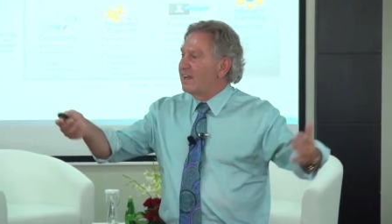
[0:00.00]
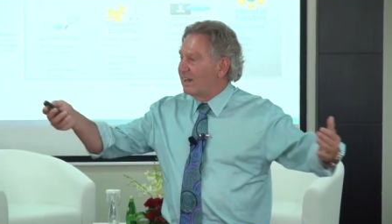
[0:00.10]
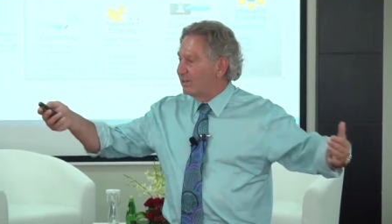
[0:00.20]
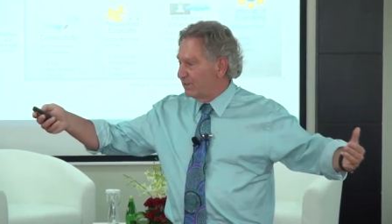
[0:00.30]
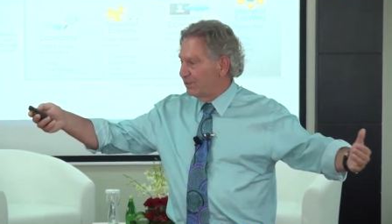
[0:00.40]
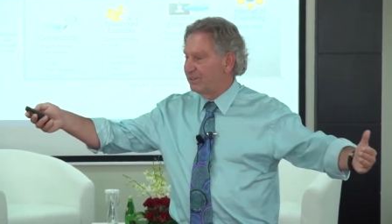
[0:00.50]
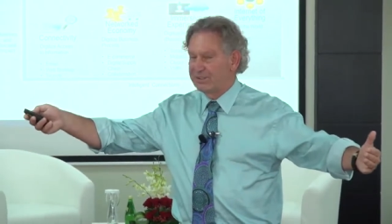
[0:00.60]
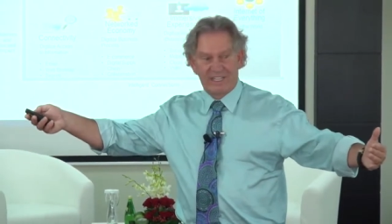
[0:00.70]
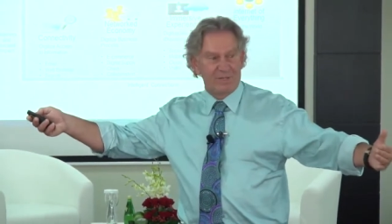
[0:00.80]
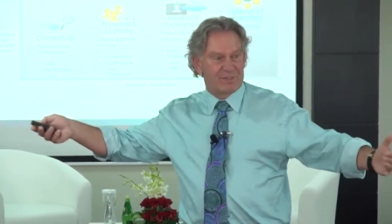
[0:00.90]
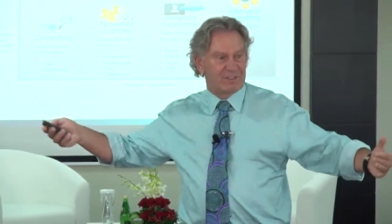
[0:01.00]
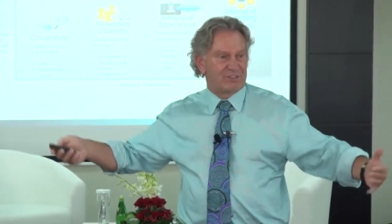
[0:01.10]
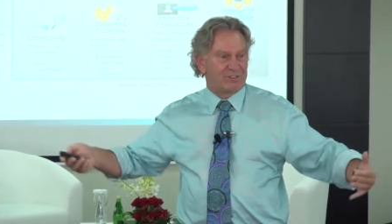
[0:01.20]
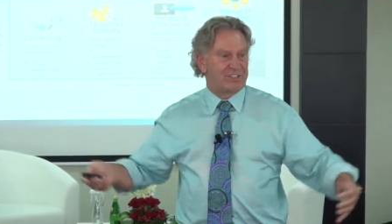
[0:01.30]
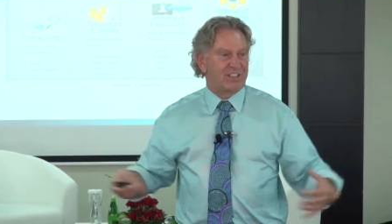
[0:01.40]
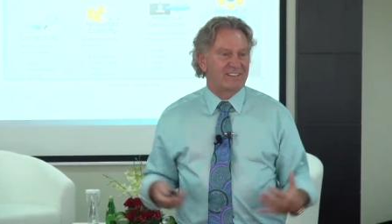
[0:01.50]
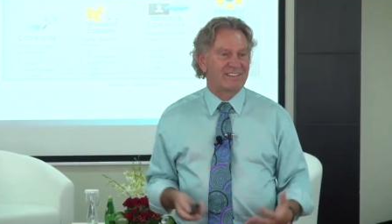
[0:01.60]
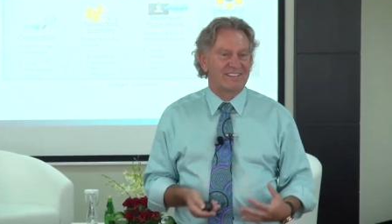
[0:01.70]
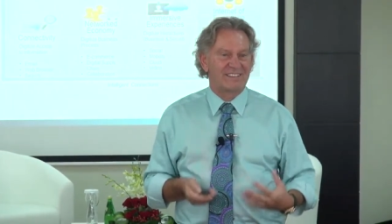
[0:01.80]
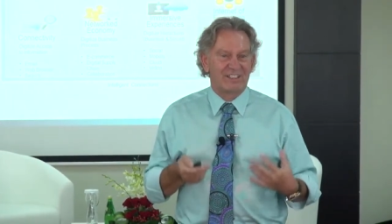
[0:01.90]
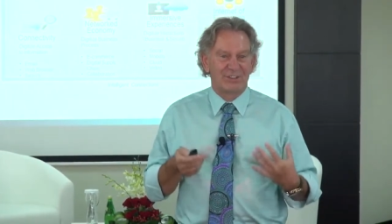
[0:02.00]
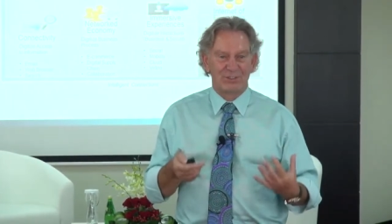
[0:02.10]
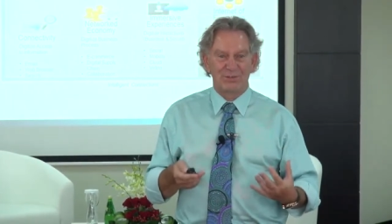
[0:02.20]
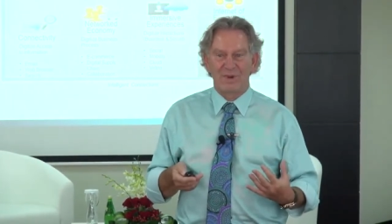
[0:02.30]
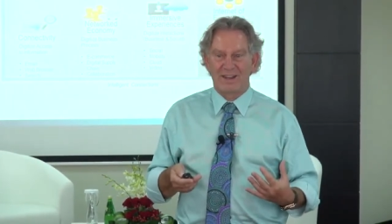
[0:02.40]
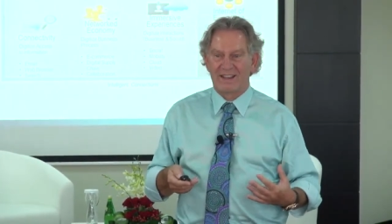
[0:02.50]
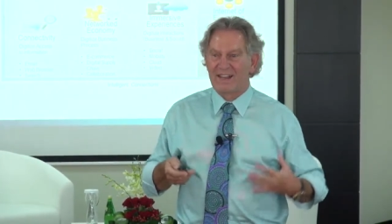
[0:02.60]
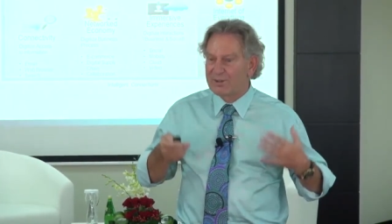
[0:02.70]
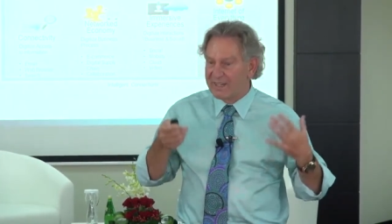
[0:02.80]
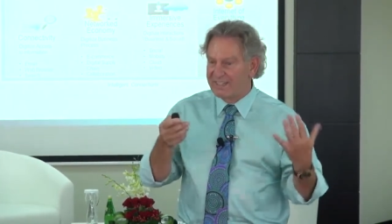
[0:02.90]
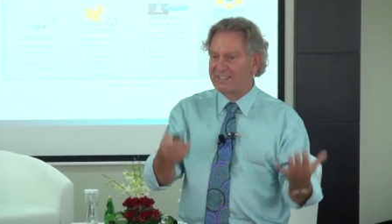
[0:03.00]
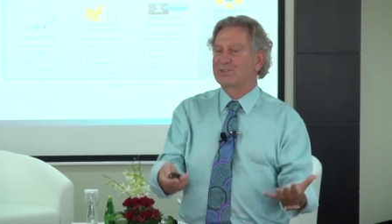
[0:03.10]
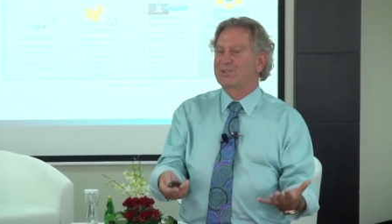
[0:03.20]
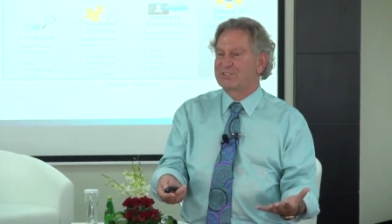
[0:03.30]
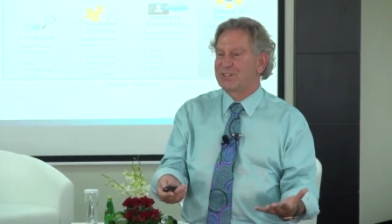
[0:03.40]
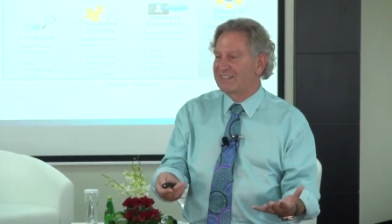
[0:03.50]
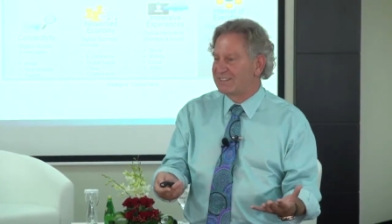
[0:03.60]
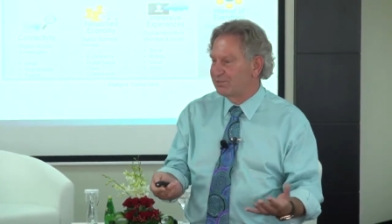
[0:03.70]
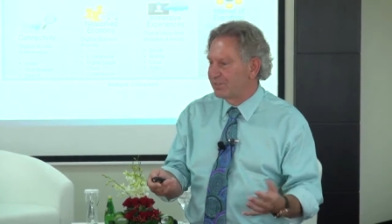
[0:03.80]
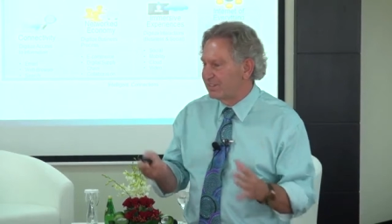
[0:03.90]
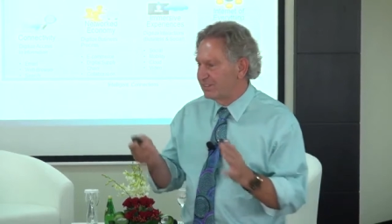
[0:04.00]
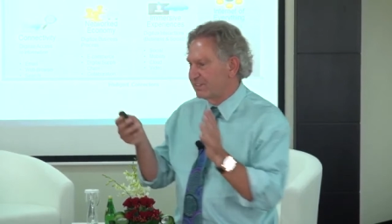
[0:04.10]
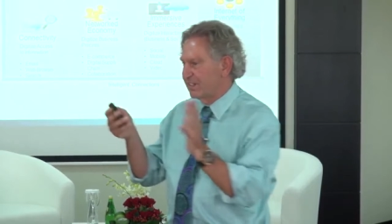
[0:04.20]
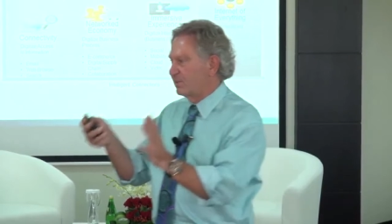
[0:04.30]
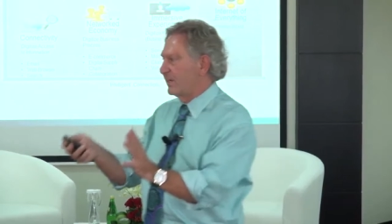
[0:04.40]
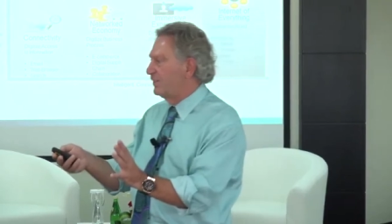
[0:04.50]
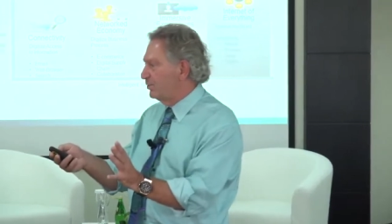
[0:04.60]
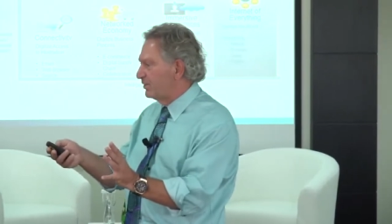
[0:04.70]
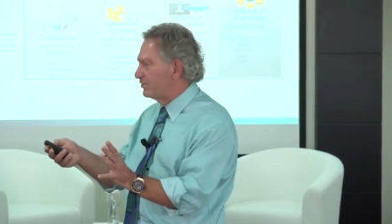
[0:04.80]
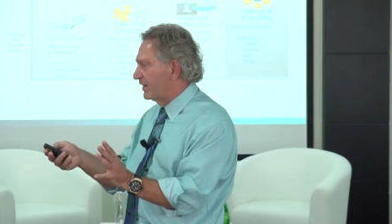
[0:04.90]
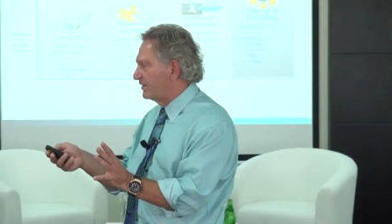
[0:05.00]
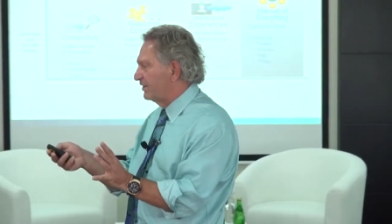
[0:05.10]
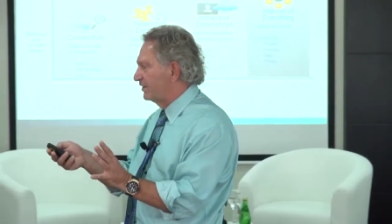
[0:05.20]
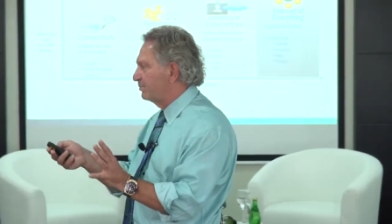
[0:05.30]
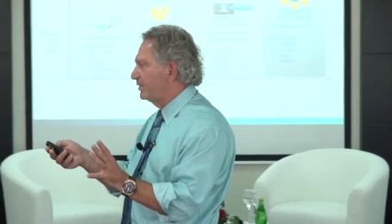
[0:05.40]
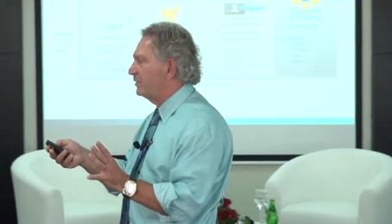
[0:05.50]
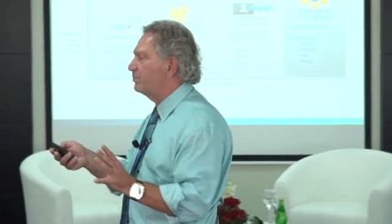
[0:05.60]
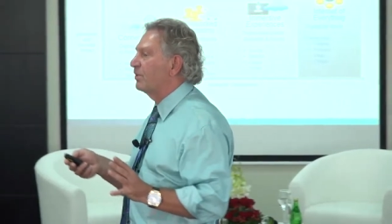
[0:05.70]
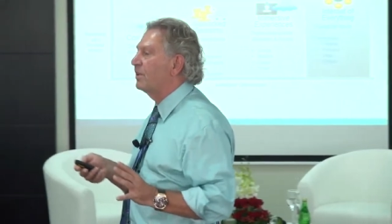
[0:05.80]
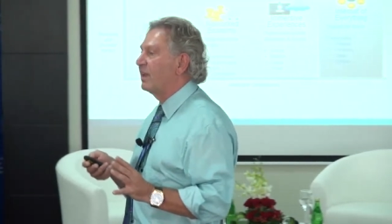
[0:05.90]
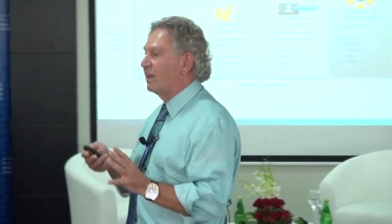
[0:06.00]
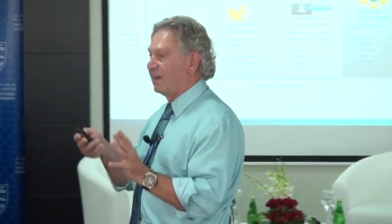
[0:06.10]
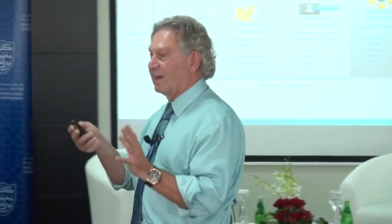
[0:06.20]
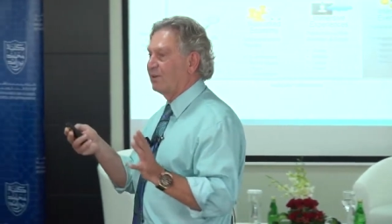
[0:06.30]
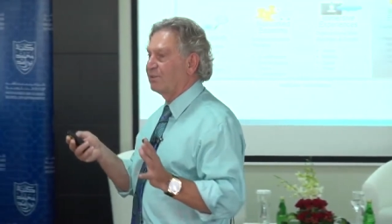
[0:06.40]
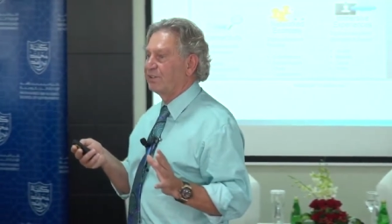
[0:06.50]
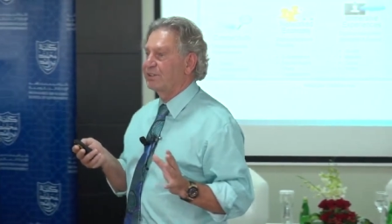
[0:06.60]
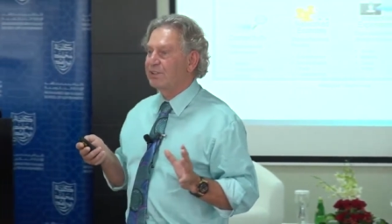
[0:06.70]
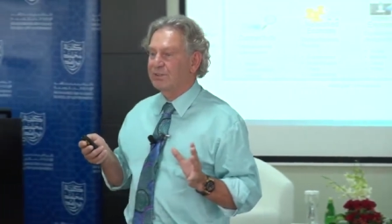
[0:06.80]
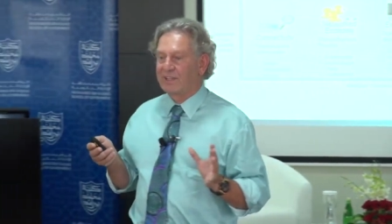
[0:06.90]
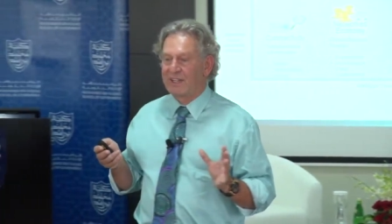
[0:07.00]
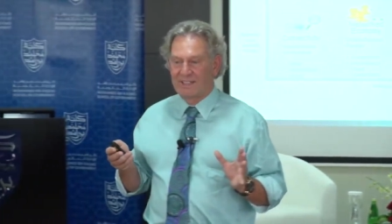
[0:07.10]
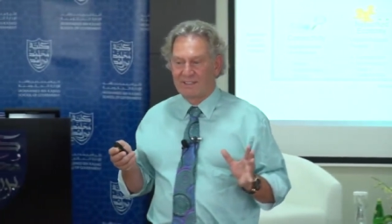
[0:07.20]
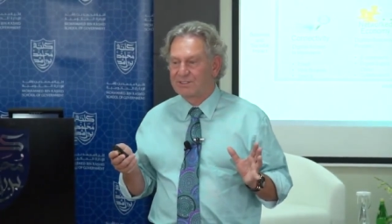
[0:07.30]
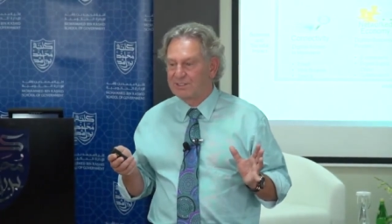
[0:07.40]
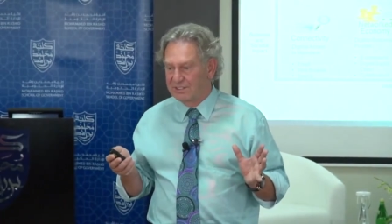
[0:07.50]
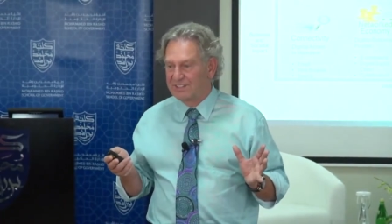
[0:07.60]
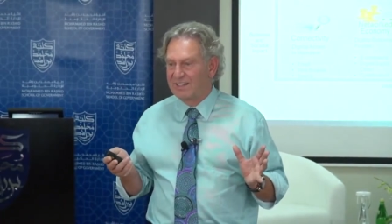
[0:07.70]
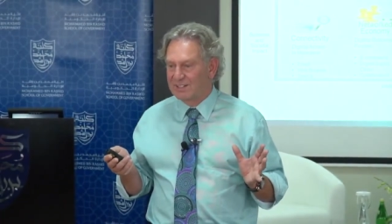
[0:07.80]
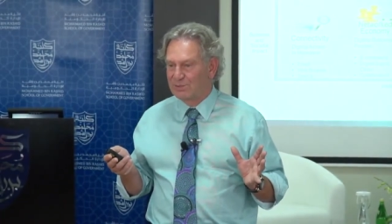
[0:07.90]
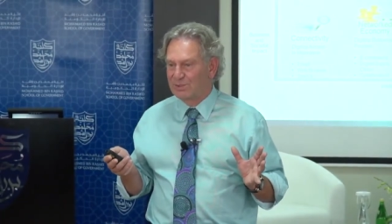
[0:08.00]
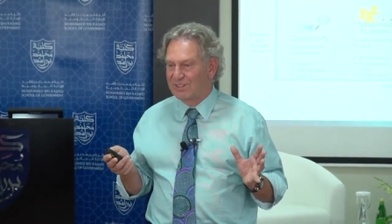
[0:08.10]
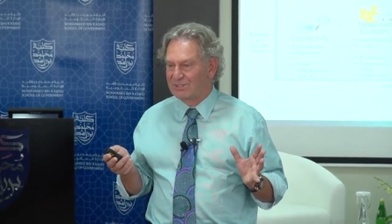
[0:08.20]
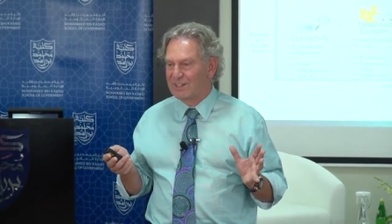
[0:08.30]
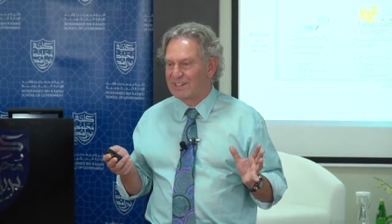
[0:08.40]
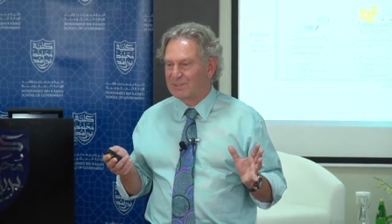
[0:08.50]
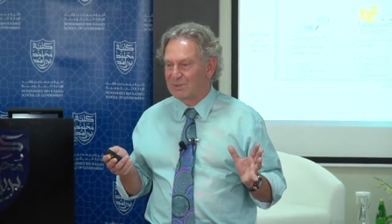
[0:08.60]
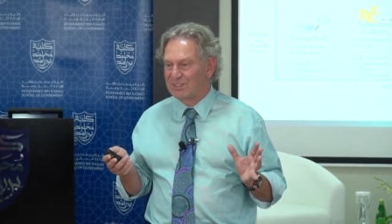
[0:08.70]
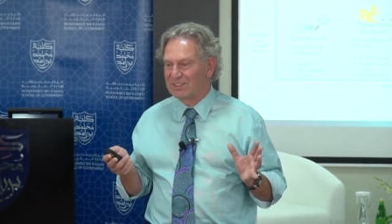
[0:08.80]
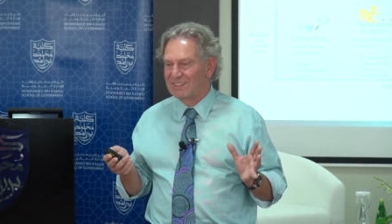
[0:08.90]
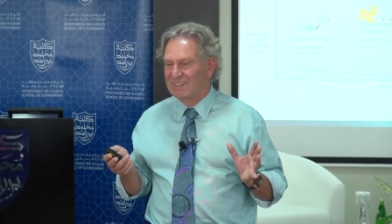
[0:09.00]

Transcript: How do you keep that agility in Dubai? How can you attract investors? How can you attract young people? how do you create a sustainable environment?